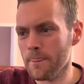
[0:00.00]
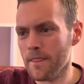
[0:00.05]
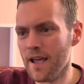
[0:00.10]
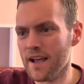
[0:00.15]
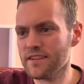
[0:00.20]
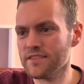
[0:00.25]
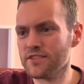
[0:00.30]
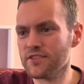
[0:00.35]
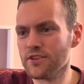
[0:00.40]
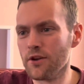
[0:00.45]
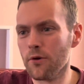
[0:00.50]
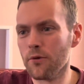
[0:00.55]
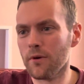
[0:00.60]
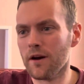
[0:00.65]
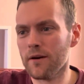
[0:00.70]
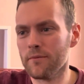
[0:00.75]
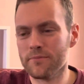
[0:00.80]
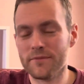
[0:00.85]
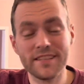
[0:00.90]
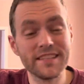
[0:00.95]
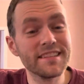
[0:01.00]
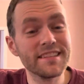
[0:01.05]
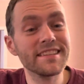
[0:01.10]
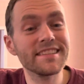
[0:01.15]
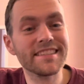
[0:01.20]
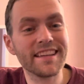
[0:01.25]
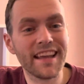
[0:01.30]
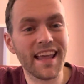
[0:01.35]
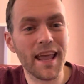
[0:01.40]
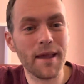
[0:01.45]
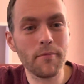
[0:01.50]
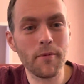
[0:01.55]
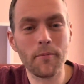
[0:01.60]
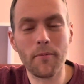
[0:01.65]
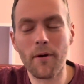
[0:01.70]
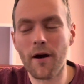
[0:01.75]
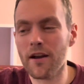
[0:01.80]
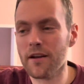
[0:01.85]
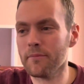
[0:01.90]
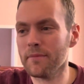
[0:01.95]
And so um, this is It Came
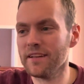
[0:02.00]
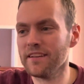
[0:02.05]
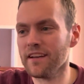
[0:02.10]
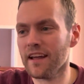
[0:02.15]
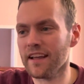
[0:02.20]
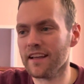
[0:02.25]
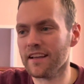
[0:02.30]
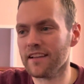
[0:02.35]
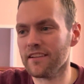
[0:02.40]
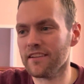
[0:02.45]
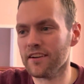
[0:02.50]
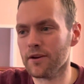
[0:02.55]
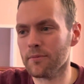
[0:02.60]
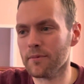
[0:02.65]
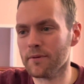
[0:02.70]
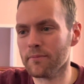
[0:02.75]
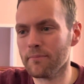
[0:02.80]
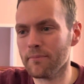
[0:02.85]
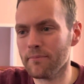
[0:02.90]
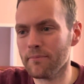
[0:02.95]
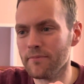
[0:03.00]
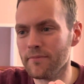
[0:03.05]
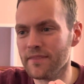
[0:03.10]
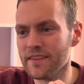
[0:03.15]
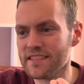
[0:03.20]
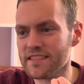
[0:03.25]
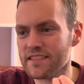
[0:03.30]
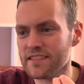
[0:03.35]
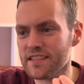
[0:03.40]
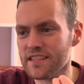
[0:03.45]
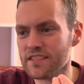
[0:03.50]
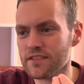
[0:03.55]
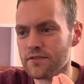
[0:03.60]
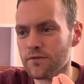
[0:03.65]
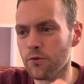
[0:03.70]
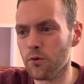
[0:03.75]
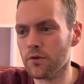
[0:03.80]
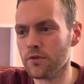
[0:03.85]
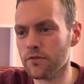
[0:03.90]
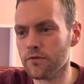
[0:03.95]
Upon a Midnight Clear, but this, this
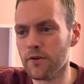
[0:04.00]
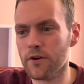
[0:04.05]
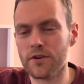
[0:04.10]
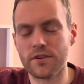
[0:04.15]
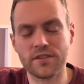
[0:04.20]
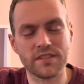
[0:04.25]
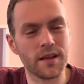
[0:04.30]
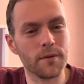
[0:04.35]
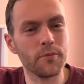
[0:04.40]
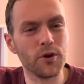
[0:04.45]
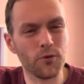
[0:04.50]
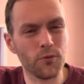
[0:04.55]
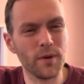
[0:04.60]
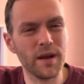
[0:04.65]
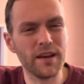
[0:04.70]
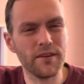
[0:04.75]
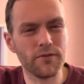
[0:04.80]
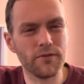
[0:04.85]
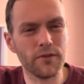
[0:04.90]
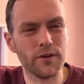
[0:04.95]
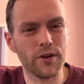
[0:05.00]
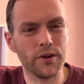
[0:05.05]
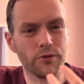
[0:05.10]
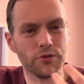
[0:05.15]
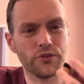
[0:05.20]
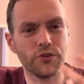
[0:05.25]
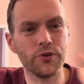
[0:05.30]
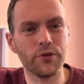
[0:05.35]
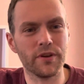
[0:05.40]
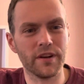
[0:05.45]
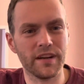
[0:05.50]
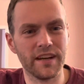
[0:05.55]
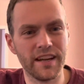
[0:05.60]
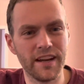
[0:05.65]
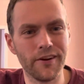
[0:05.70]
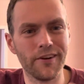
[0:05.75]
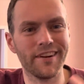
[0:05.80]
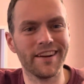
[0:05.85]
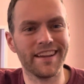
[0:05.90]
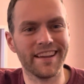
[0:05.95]
fourth verse I'm going to read for you so you can
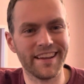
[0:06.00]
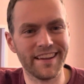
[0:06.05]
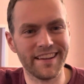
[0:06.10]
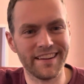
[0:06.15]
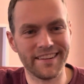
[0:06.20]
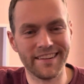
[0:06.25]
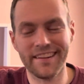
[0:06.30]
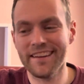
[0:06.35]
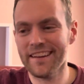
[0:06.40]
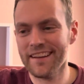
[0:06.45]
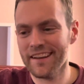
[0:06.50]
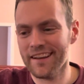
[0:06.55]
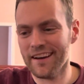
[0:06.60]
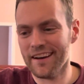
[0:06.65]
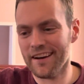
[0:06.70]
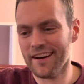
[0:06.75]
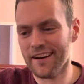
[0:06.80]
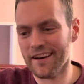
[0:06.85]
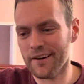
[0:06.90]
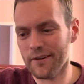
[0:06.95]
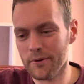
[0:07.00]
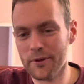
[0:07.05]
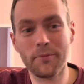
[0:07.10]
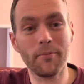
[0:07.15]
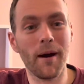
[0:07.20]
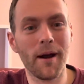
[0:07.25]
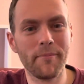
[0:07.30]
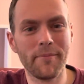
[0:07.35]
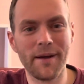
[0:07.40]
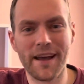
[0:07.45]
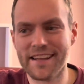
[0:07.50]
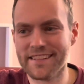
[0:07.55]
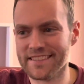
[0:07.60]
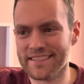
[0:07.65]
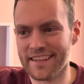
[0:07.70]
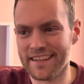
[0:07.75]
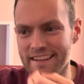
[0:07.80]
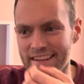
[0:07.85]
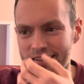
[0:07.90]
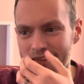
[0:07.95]
hear it again uh, with my bad
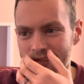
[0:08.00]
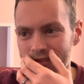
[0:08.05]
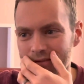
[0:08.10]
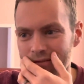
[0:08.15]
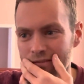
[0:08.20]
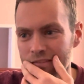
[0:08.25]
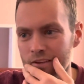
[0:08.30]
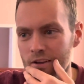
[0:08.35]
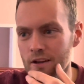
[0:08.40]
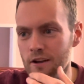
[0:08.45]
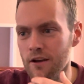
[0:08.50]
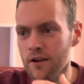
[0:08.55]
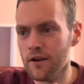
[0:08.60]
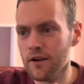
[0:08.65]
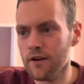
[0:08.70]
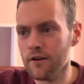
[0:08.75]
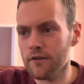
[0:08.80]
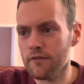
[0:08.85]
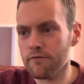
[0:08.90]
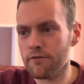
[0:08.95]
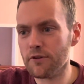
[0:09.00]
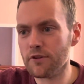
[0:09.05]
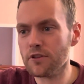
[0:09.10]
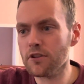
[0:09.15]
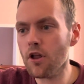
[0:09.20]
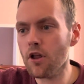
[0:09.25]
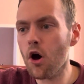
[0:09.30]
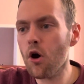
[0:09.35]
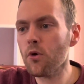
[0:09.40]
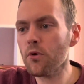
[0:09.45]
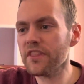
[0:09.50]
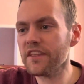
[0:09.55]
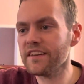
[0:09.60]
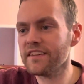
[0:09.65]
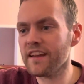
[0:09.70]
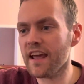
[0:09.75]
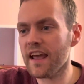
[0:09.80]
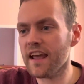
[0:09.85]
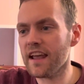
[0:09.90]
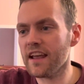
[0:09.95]
singing. For lo, the
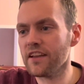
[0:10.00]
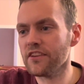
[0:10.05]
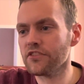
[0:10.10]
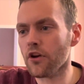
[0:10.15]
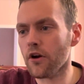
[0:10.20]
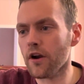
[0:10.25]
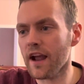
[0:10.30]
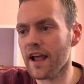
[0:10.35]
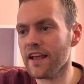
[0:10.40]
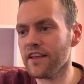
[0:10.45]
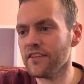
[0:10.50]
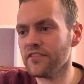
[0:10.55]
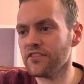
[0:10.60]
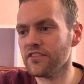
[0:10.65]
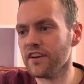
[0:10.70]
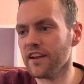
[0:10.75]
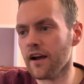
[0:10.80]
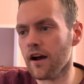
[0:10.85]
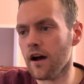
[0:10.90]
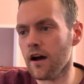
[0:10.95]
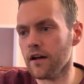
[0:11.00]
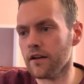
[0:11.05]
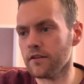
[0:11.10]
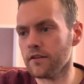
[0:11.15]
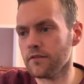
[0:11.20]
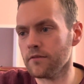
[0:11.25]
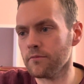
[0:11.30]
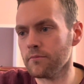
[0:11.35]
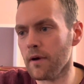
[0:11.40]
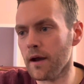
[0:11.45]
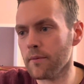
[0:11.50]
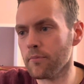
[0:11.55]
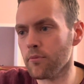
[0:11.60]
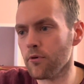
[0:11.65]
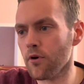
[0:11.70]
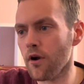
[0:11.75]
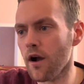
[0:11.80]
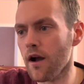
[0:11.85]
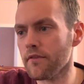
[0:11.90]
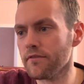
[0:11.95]
days are hastening on by
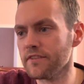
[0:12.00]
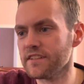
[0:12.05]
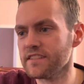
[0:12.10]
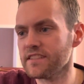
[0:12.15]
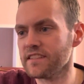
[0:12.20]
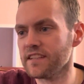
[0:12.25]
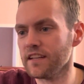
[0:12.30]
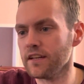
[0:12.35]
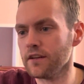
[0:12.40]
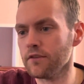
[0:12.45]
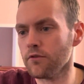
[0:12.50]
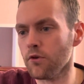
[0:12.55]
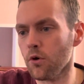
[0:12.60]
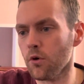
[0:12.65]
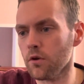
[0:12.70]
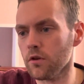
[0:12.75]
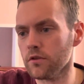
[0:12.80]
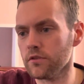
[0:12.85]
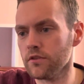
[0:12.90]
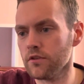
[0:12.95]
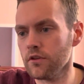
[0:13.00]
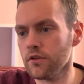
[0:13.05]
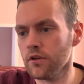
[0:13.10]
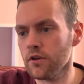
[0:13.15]
prophet seen of old,